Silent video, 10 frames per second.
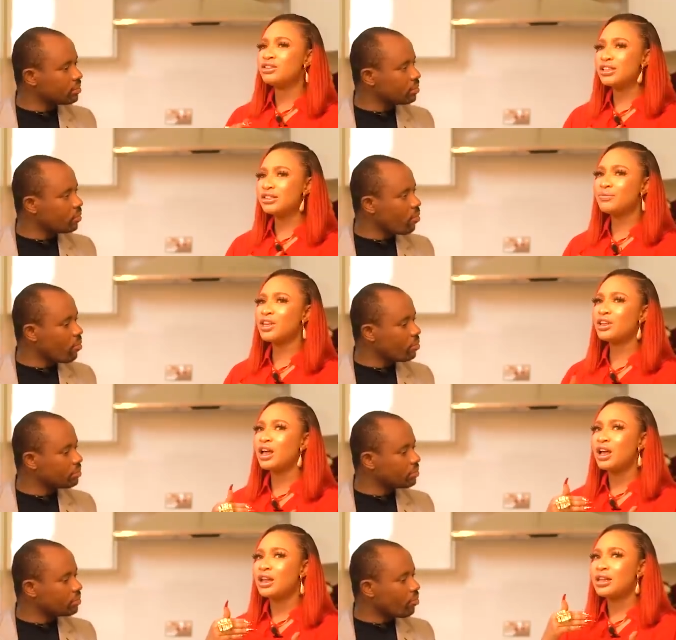Speaker 1: You said something
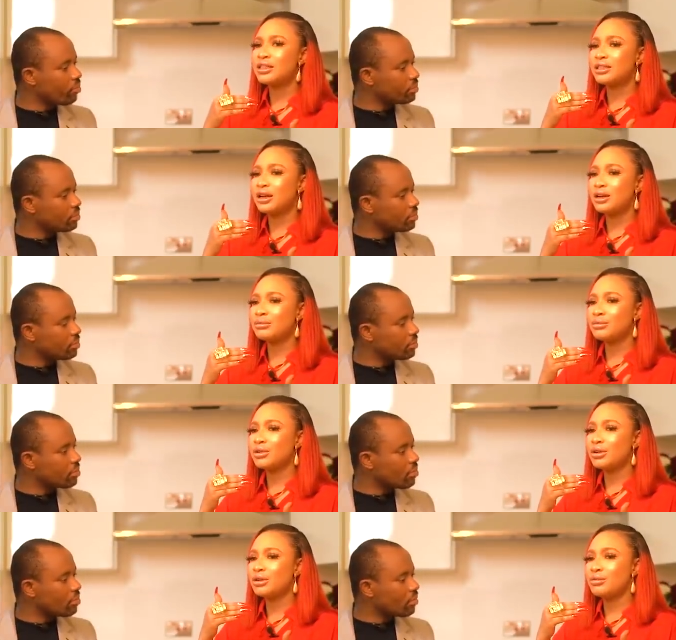that um,
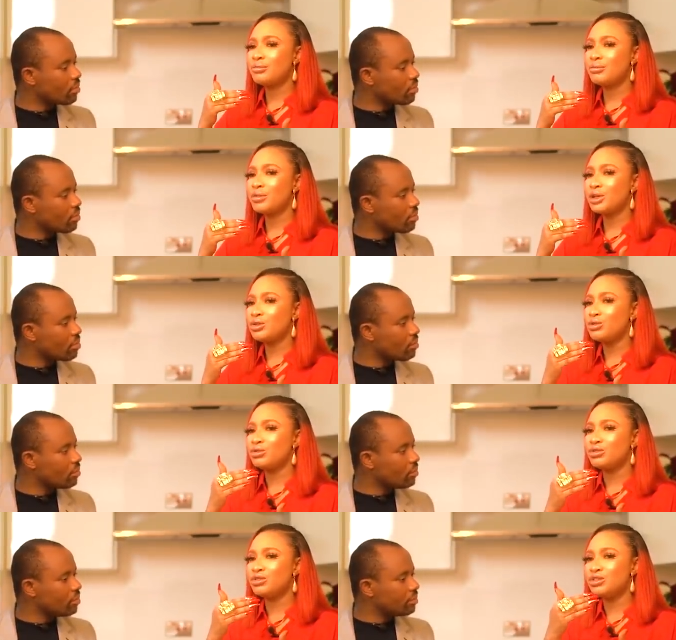
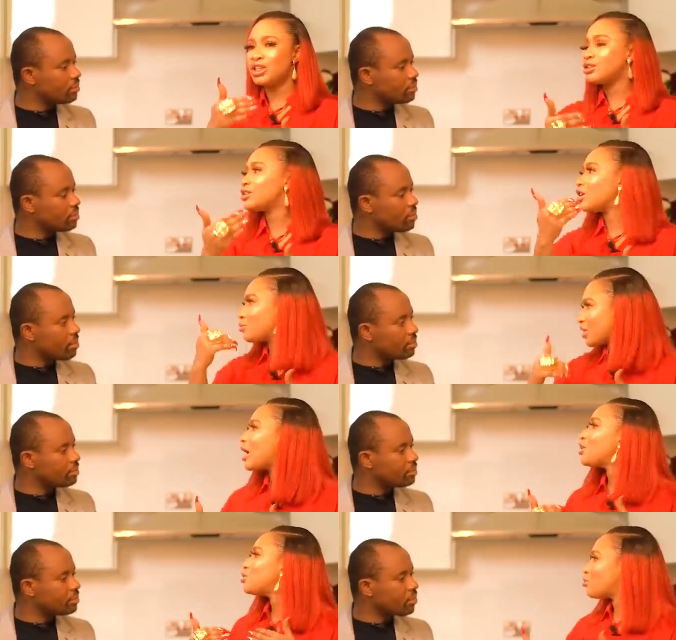you you need to tell me
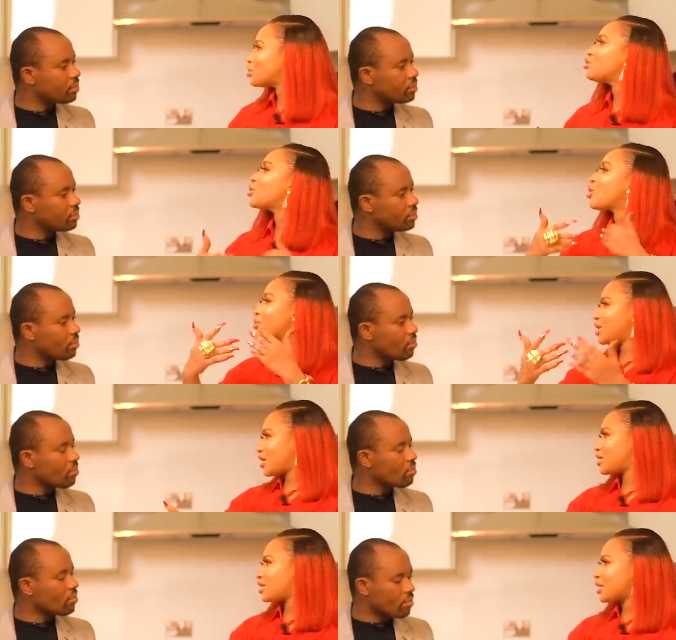how you want to be
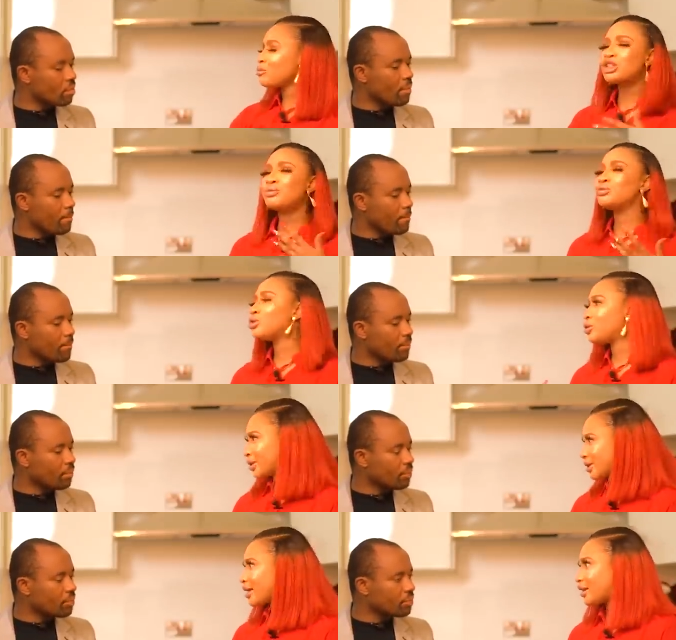communicated and most people don't
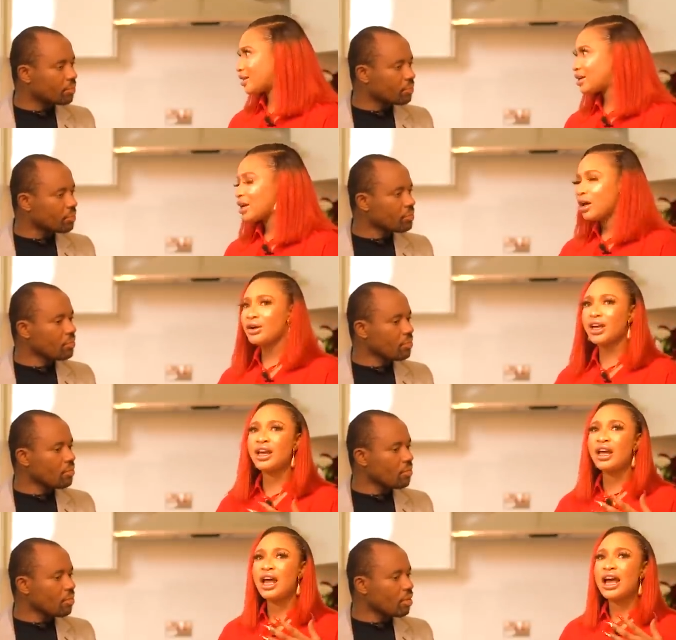understand that
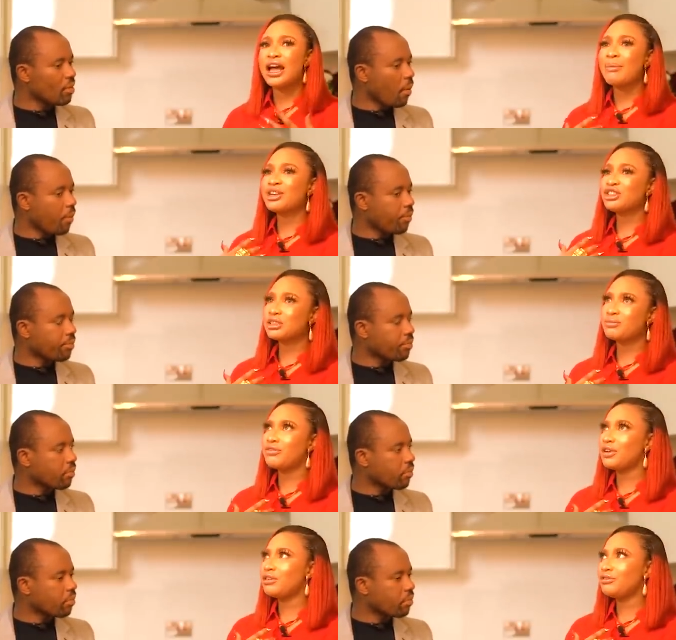okay i, I might just
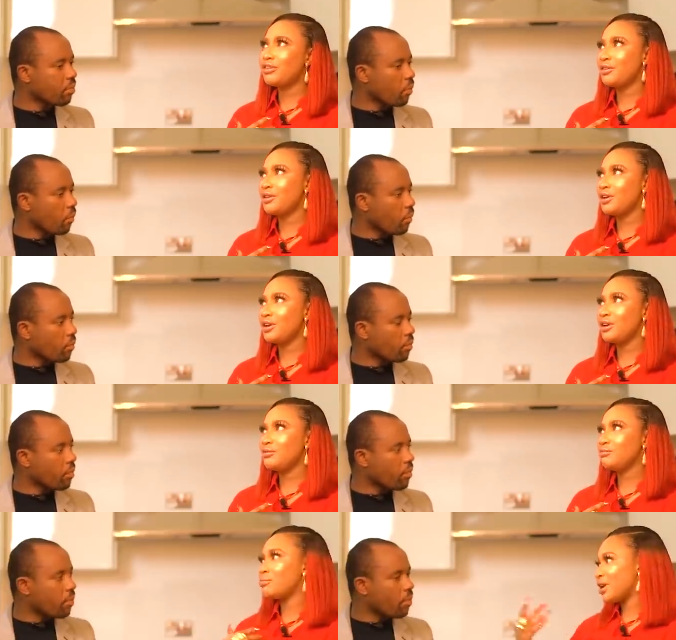feel
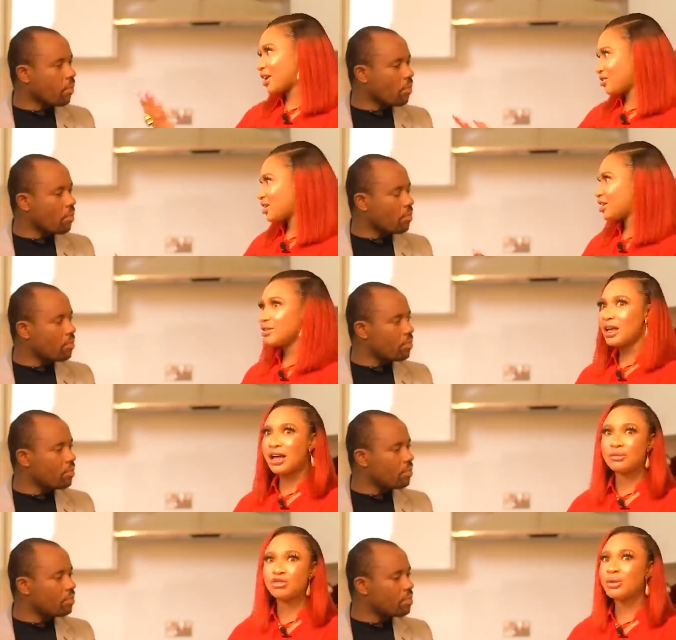very but like you said
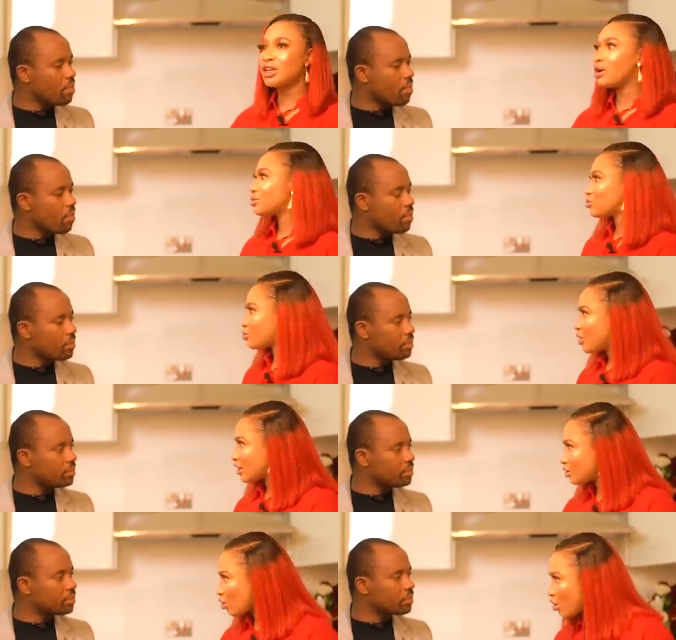um, nobody comes to greet me
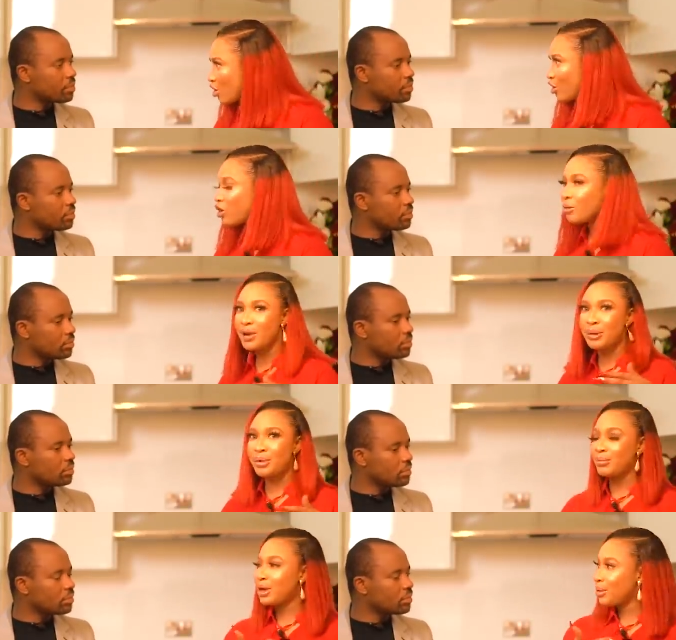at the door blah
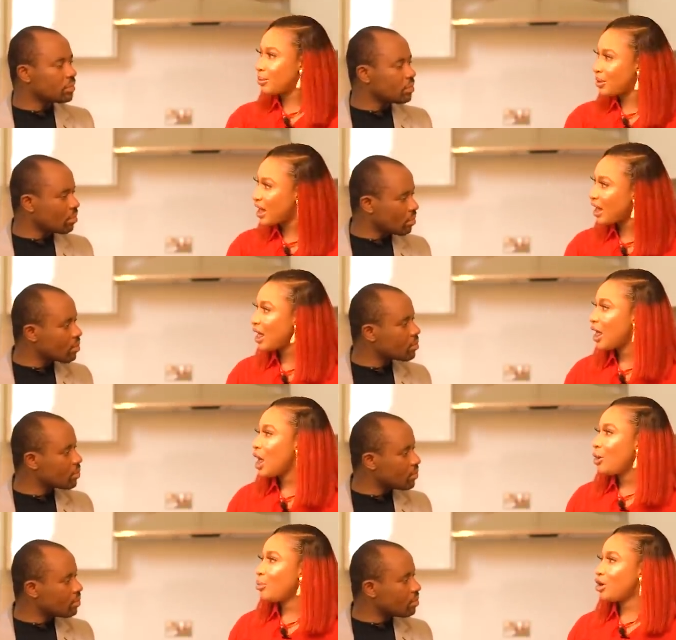blah blah blah blah
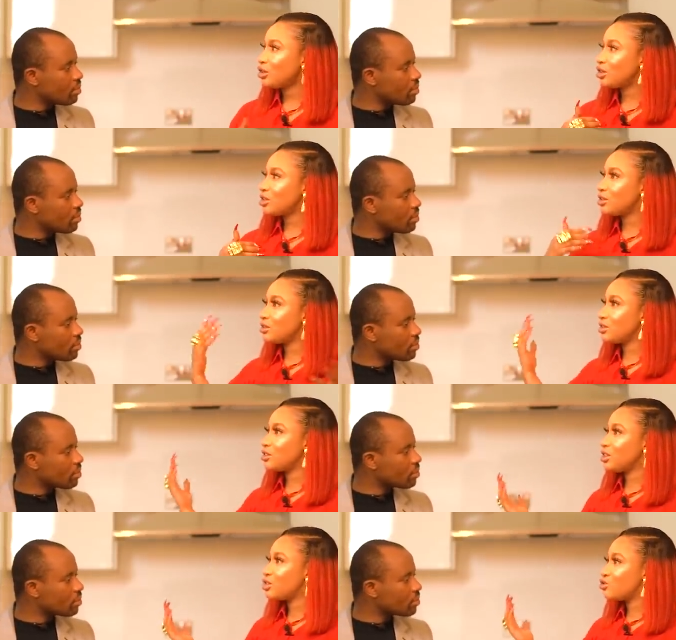but the, the,